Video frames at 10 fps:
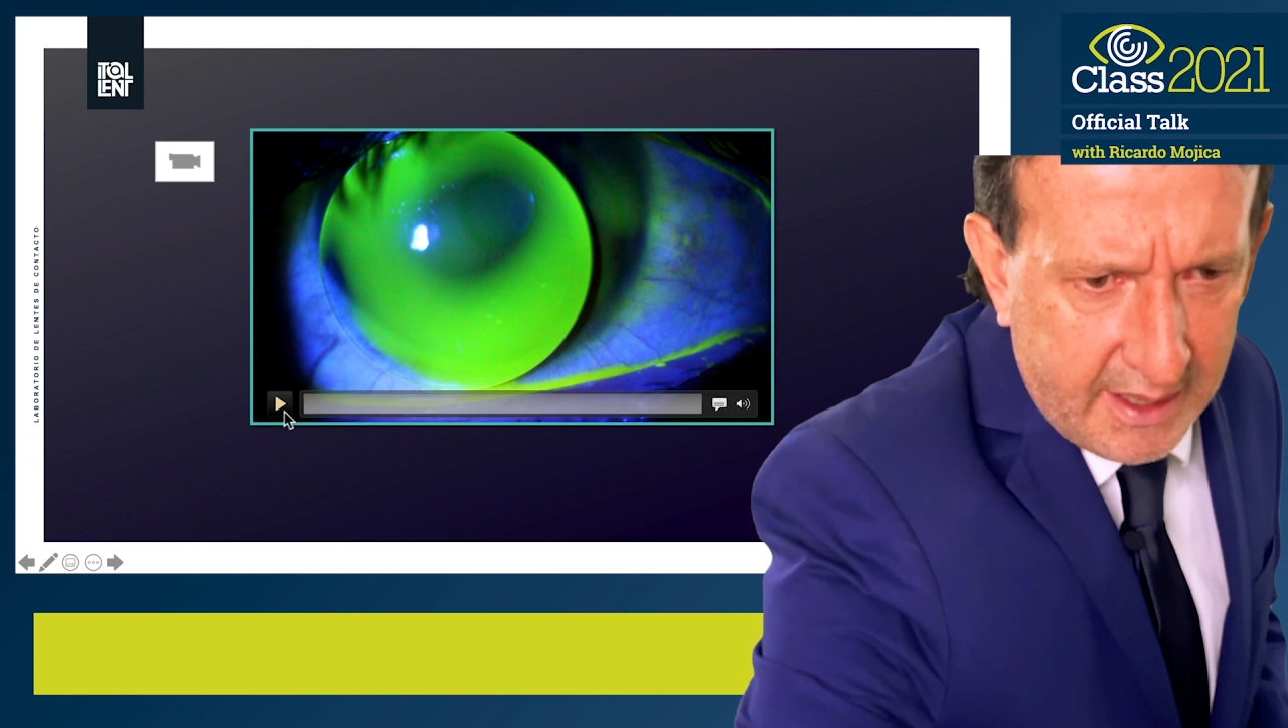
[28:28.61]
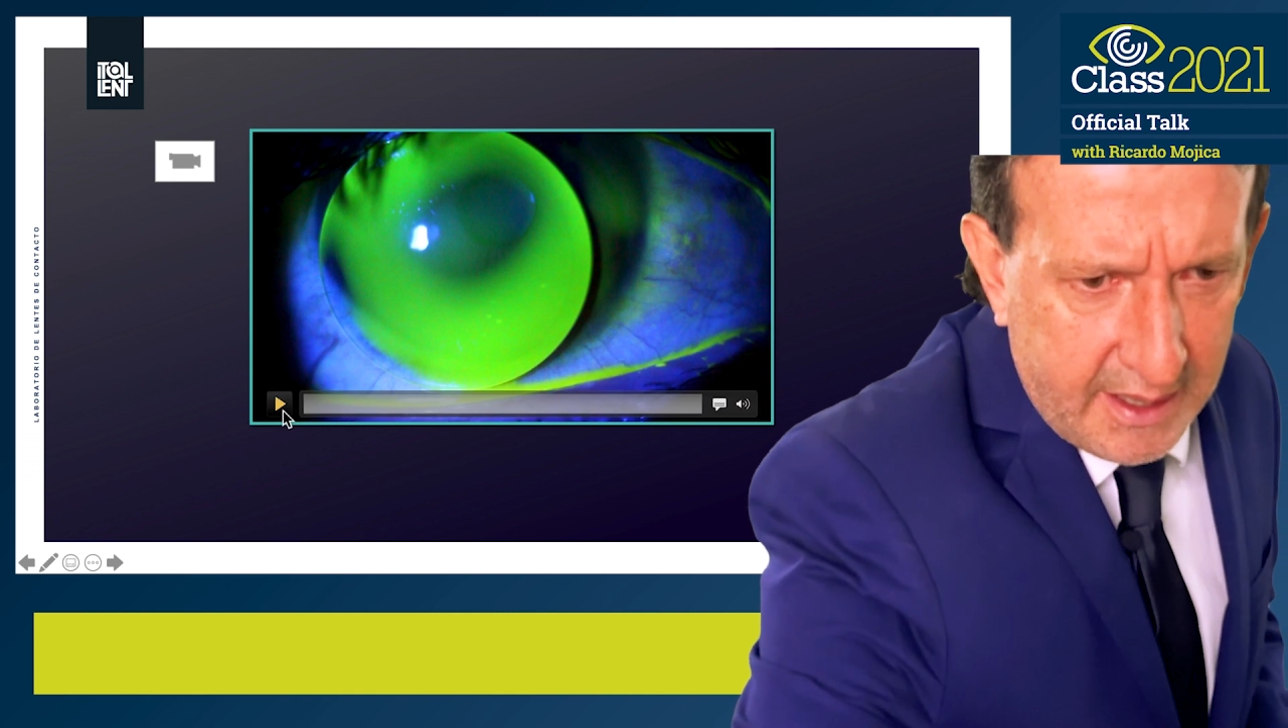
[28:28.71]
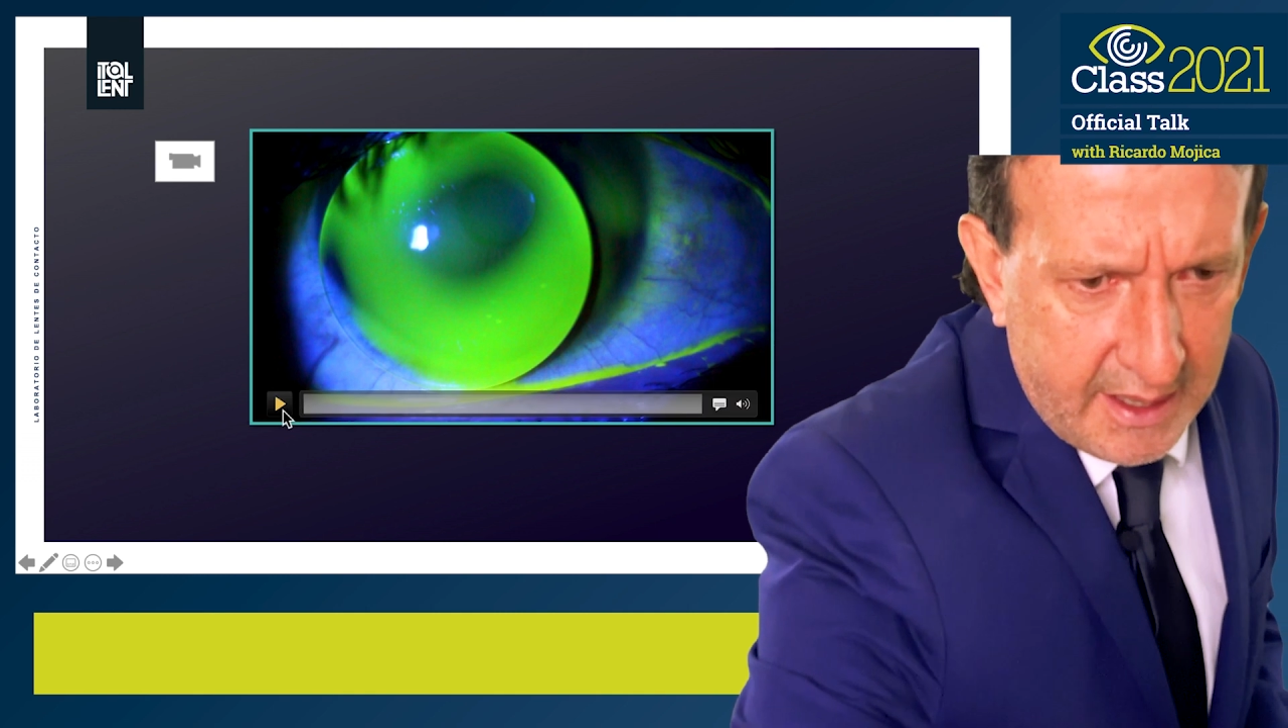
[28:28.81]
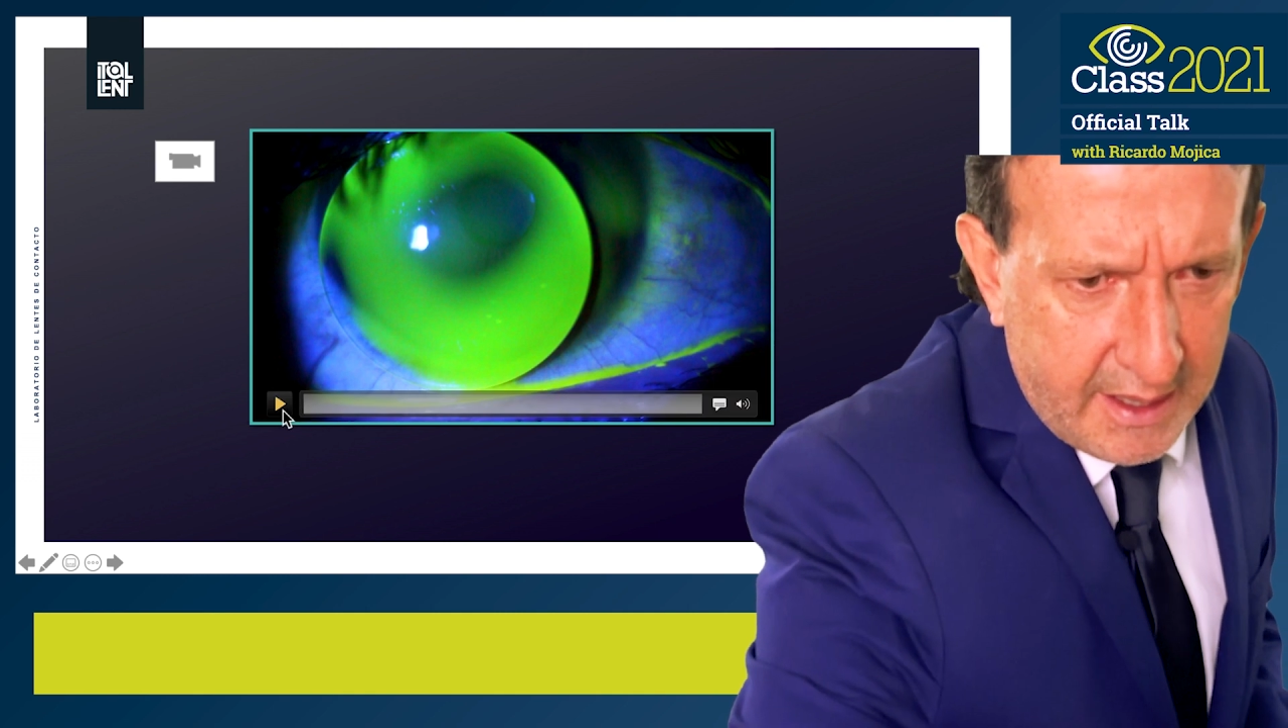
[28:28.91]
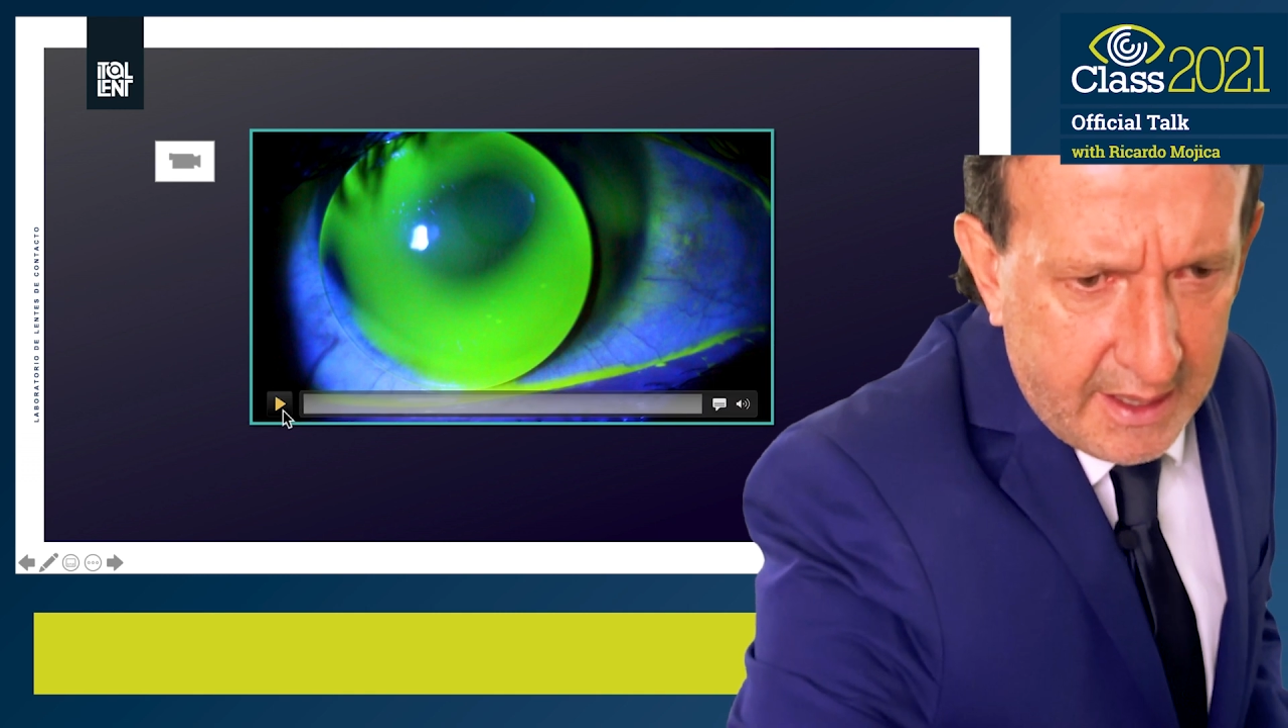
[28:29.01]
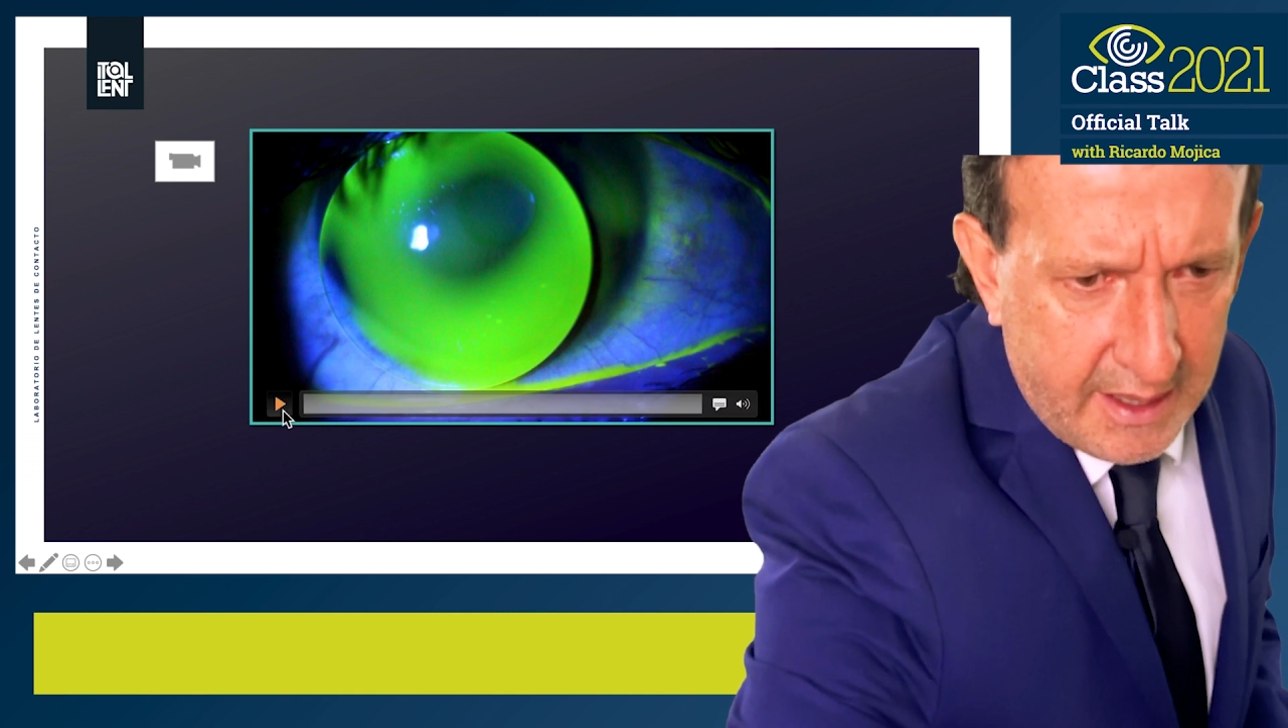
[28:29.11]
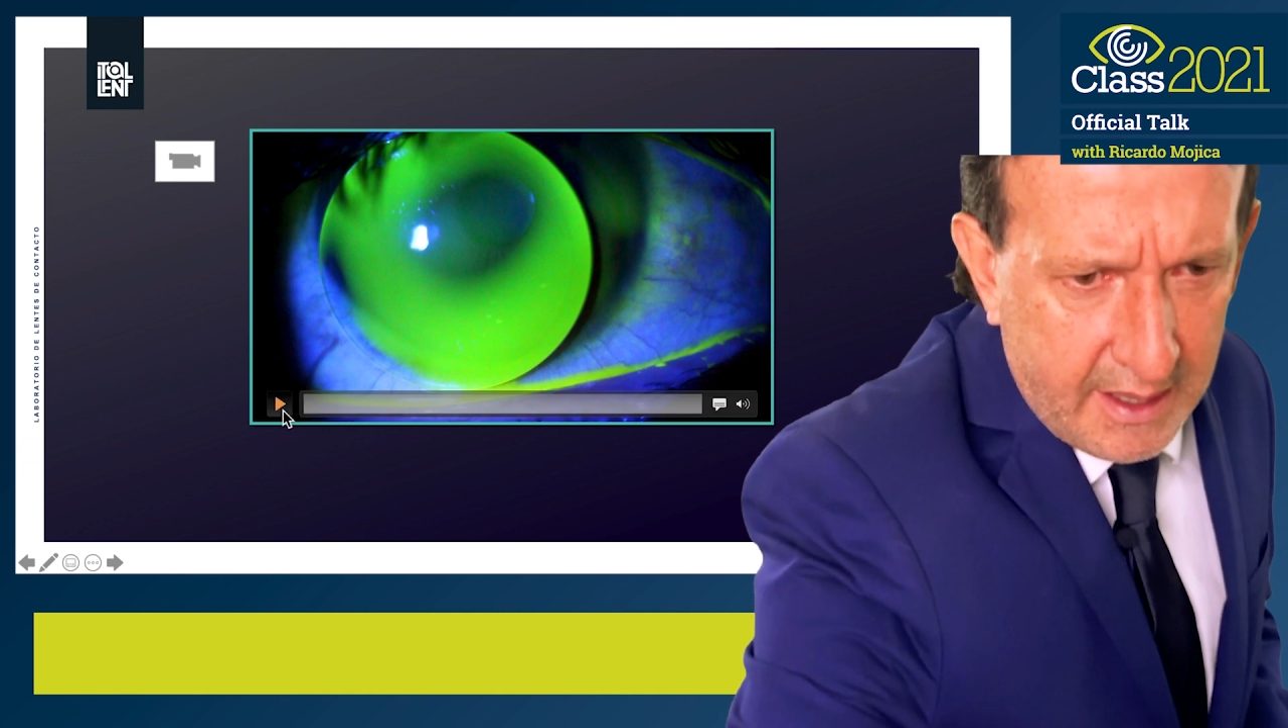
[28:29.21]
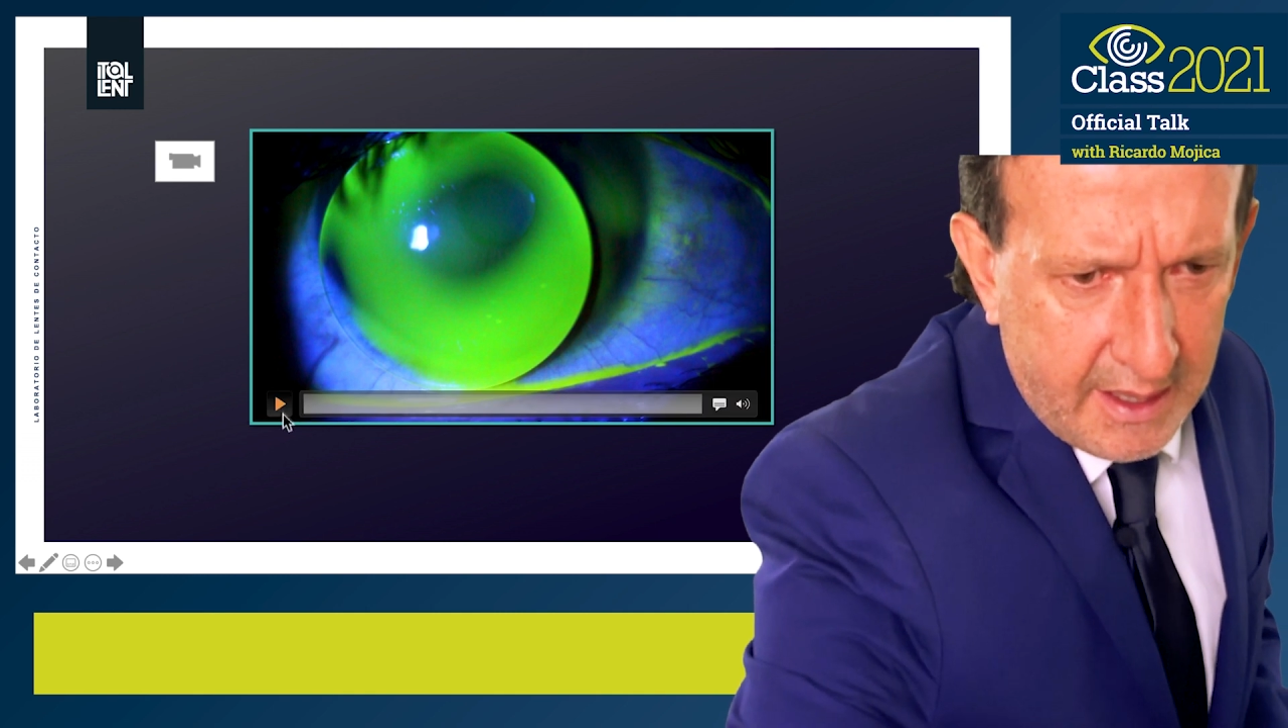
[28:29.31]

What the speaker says: entity